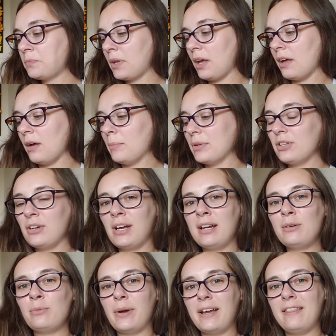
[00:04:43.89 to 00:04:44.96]
Um, but they're kind
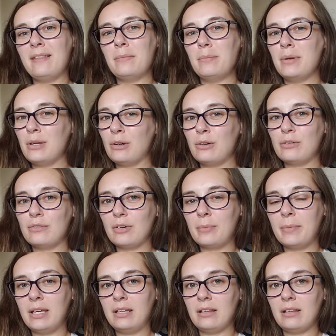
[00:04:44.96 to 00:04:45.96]
of right in the middle for me.